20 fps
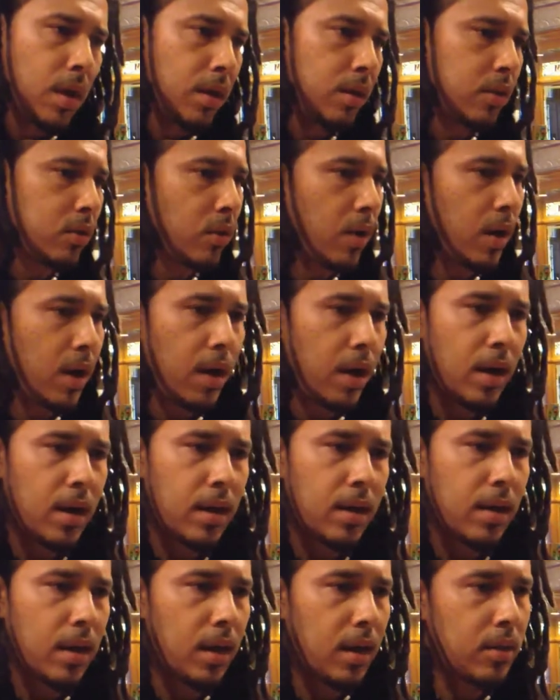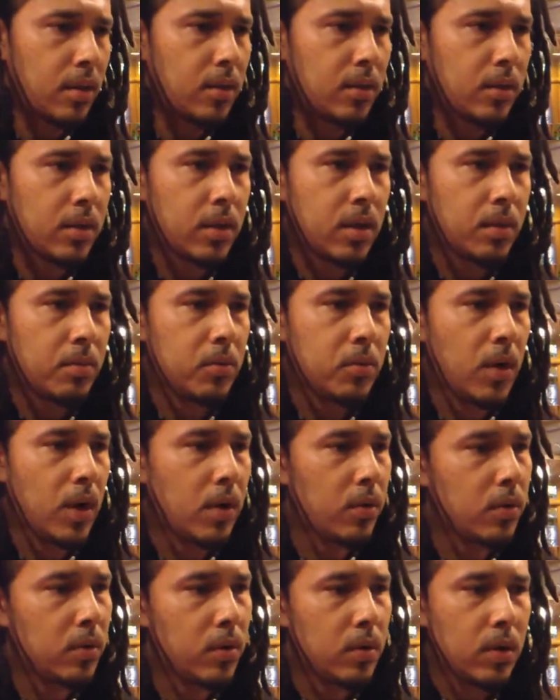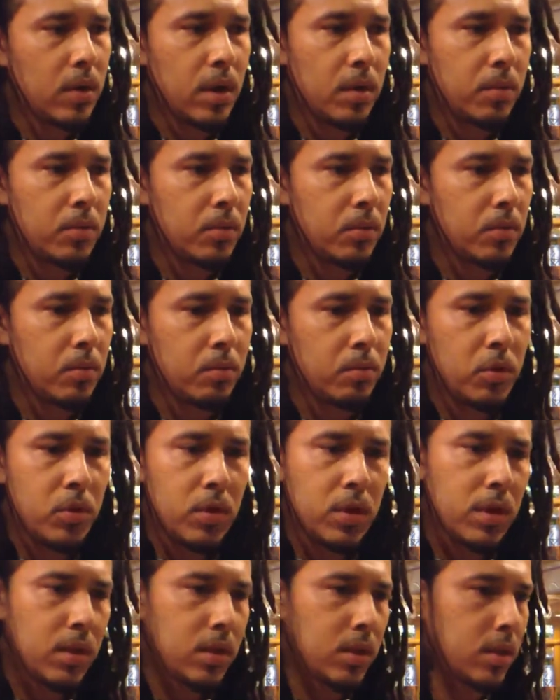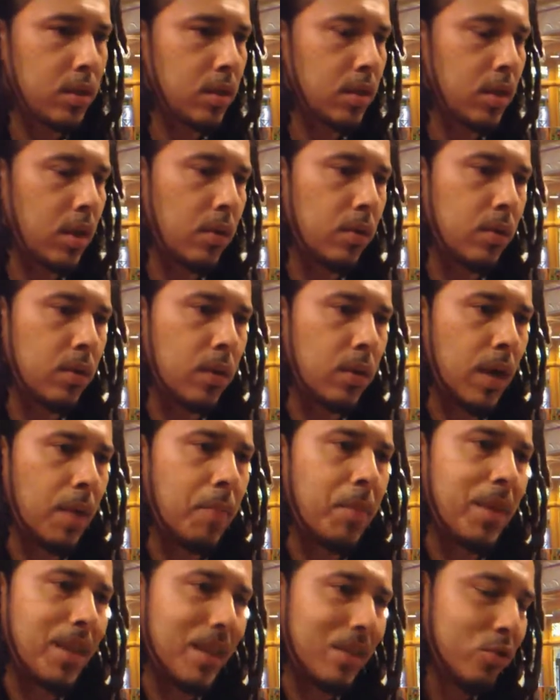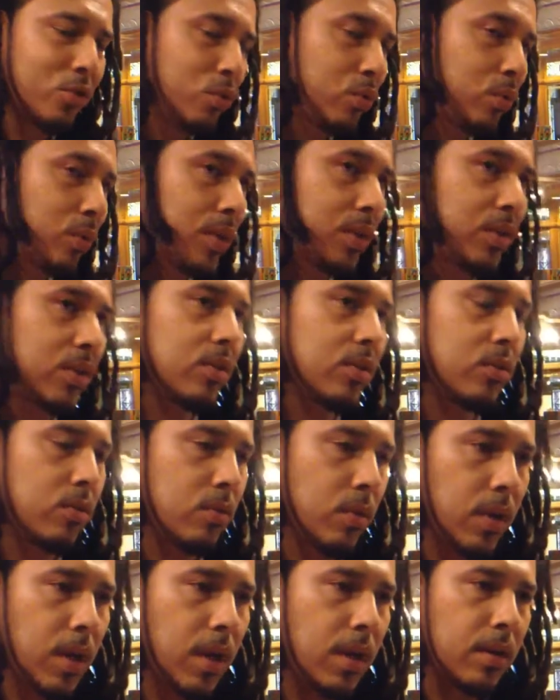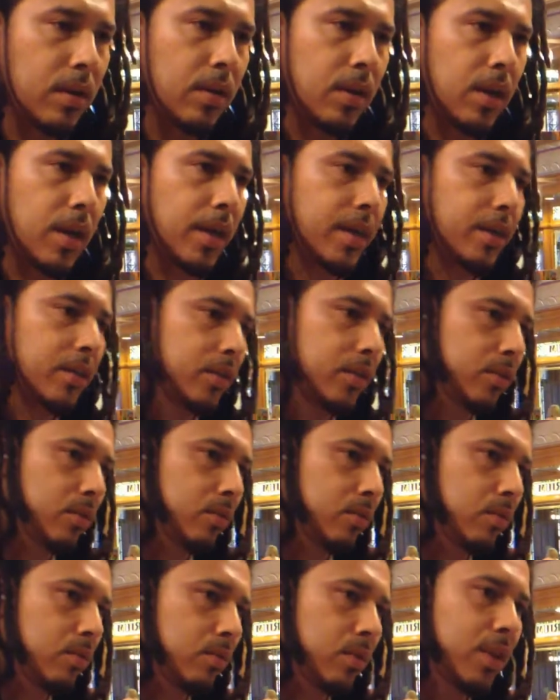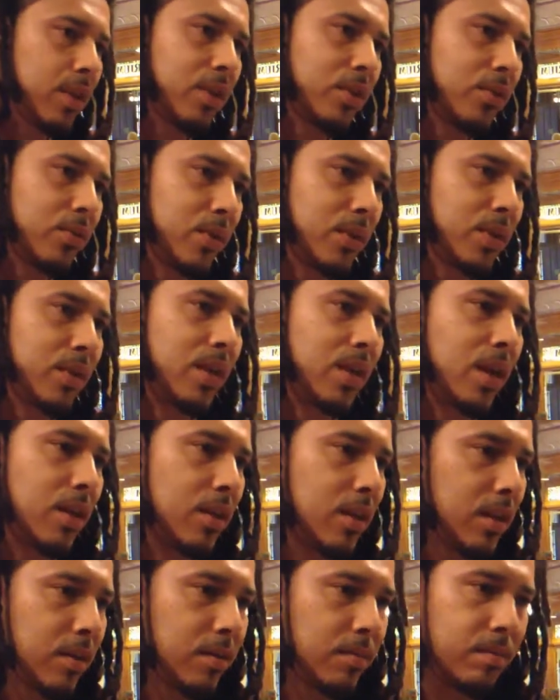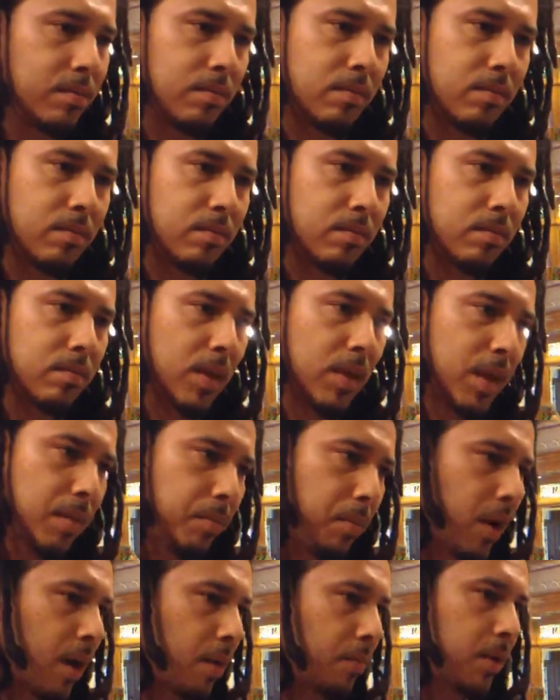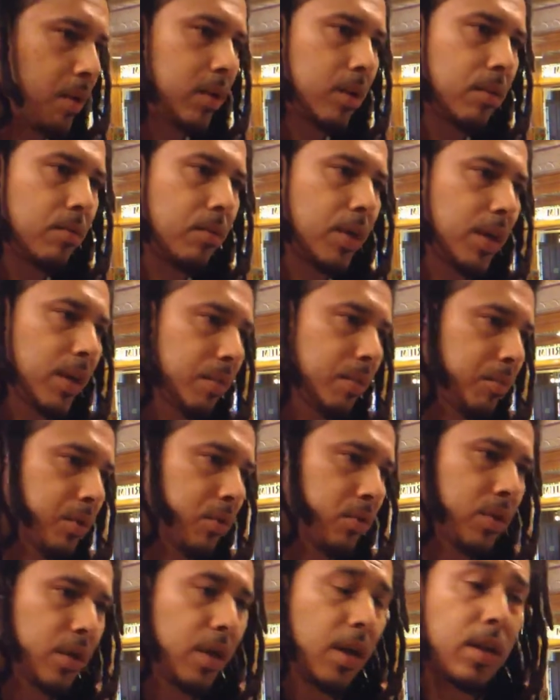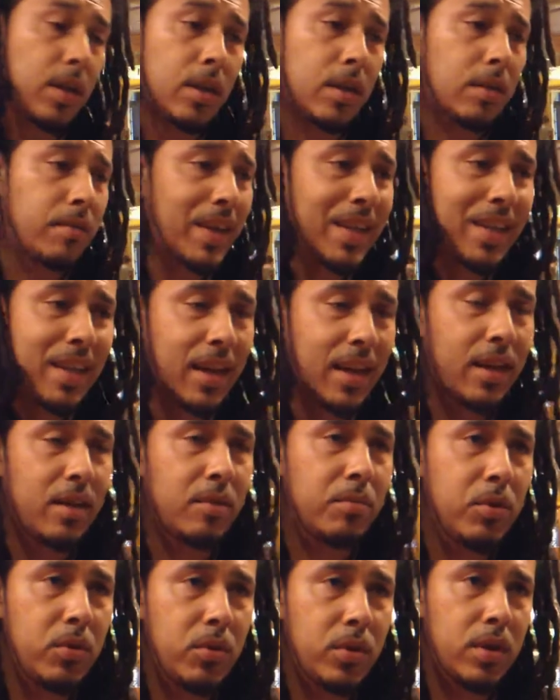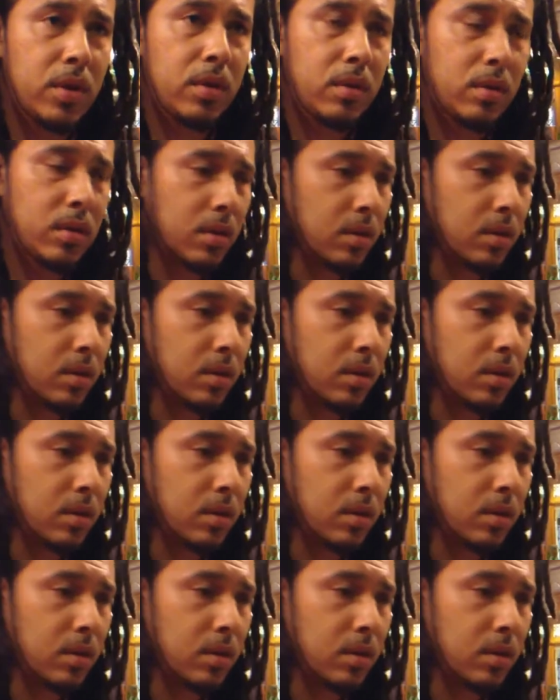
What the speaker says: You know, I don't look up to musicians. I mean, I do listen to a lot of cats, you know, don't get it twisted. I love hip hop, I love reggae music, I love any kind of music.